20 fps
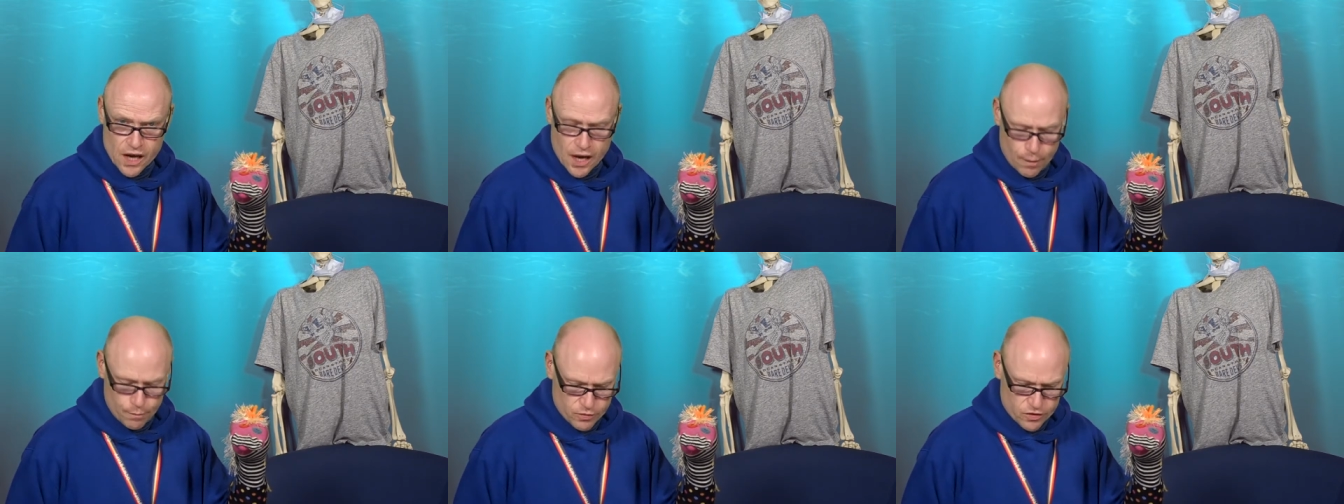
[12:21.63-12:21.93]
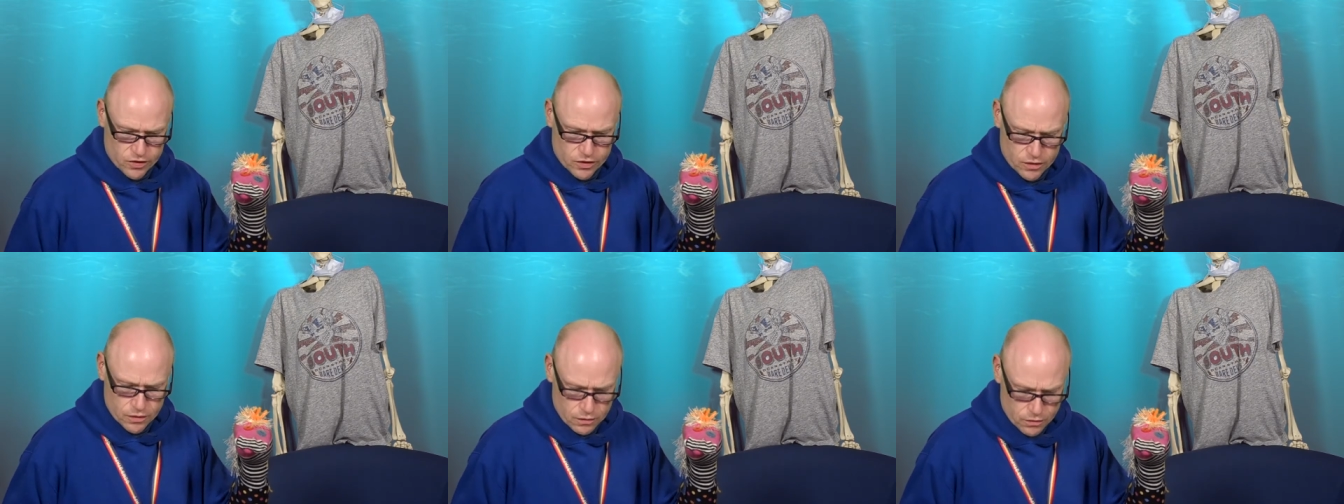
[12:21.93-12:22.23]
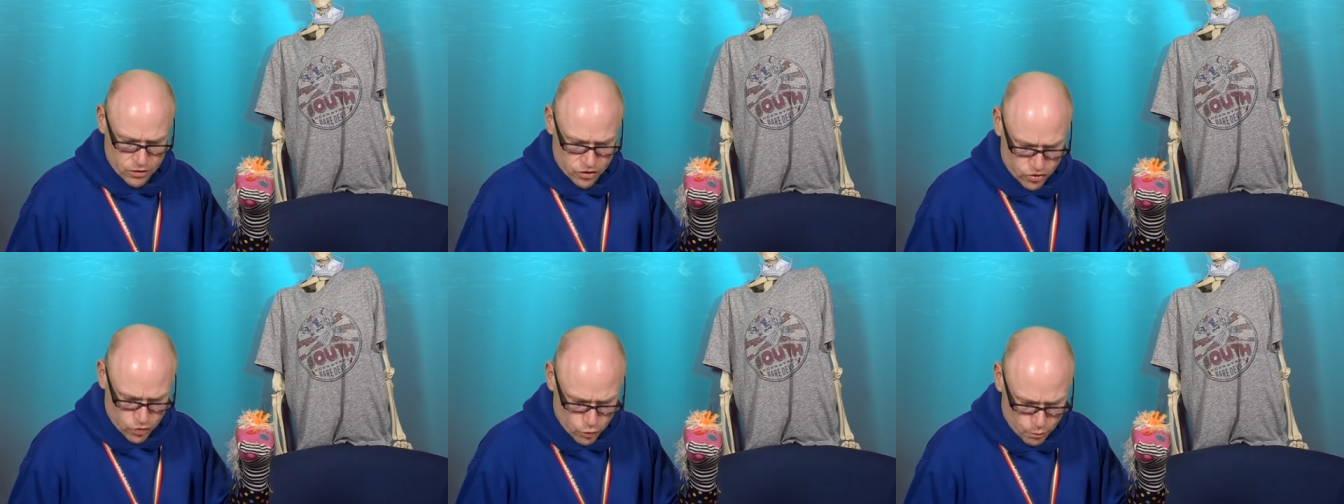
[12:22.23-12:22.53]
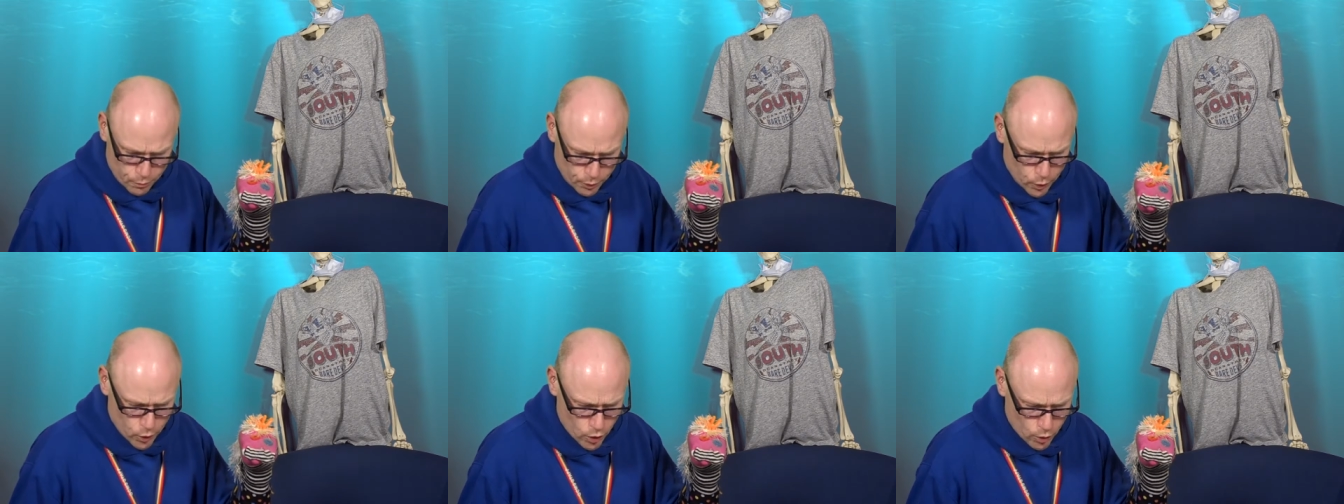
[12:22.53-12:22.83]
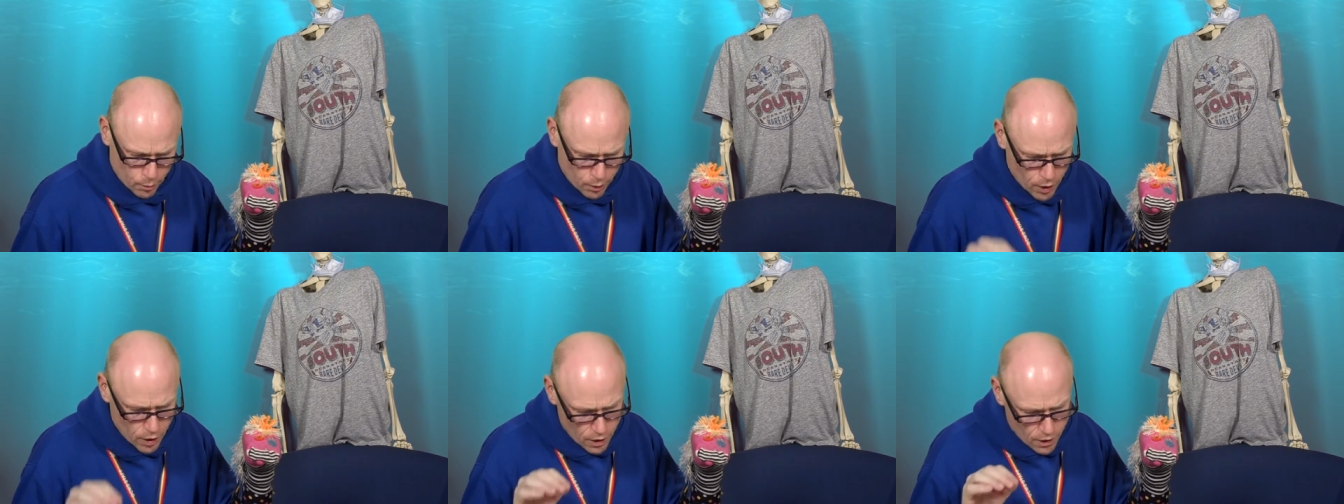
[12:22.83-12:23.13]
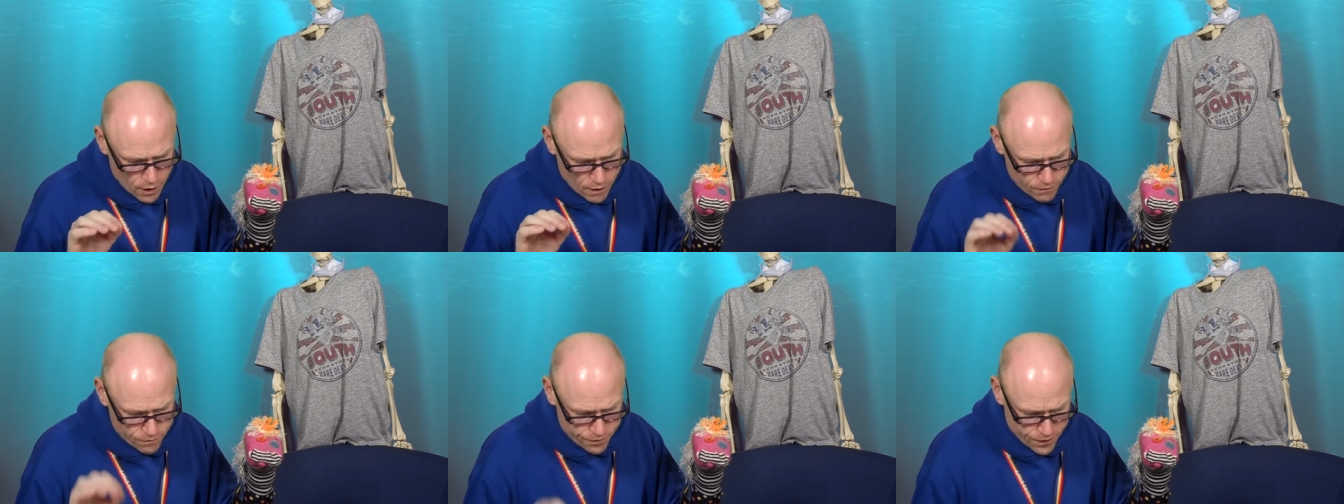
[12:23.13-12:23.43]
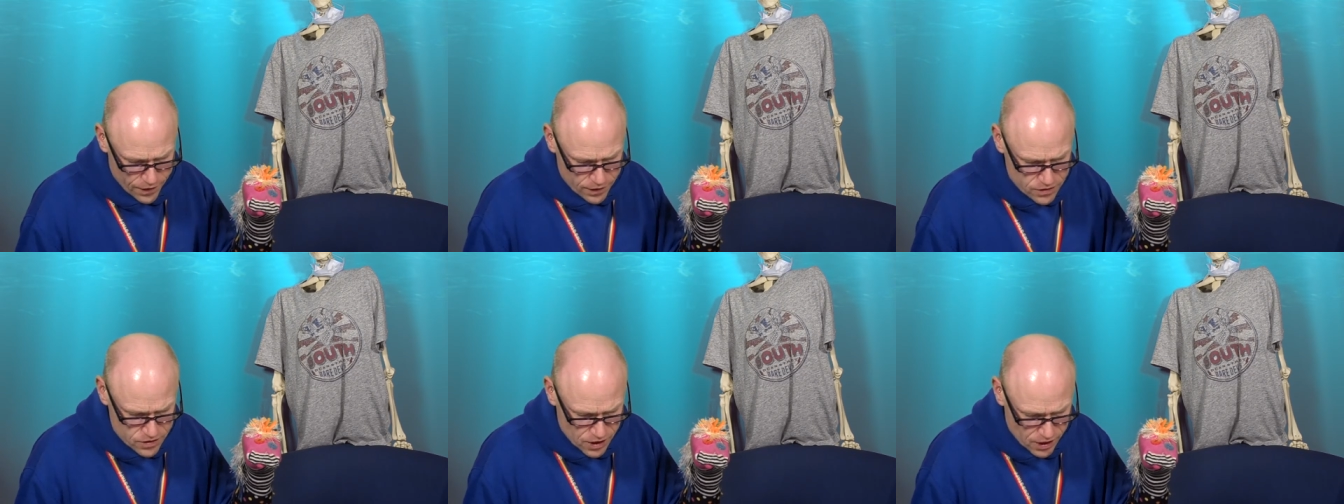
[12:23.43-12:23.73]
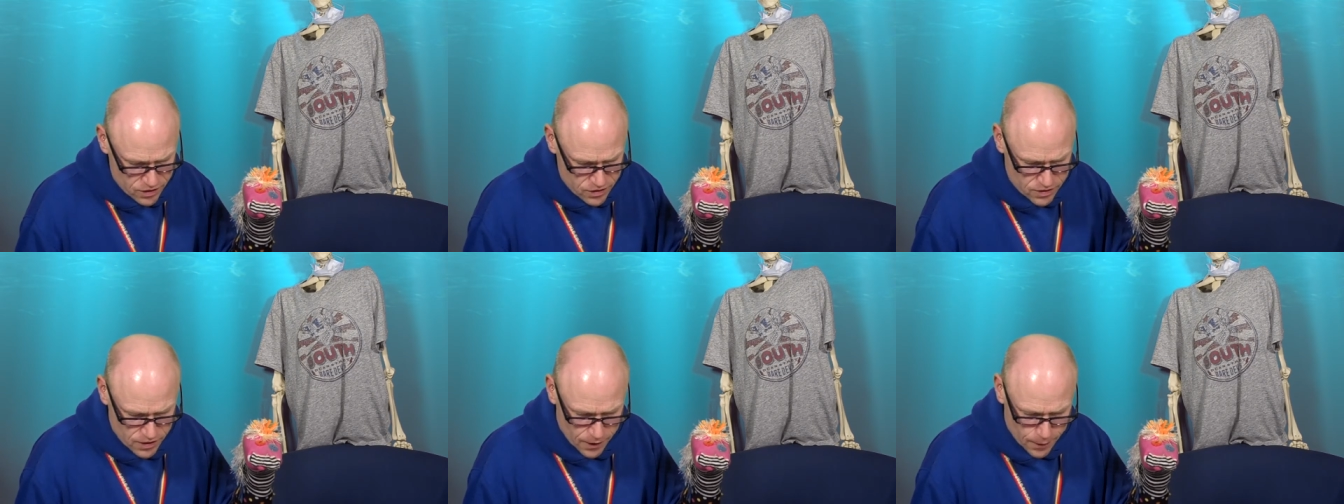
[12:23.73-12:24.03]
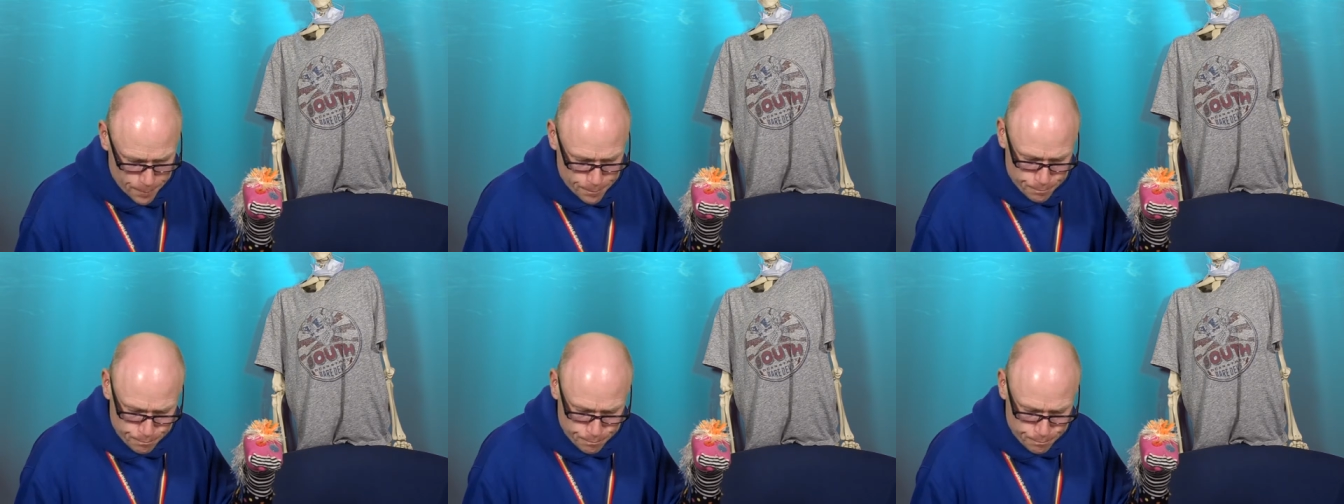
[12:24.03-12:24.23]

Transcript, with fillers: Absolutely superb. Fantastic.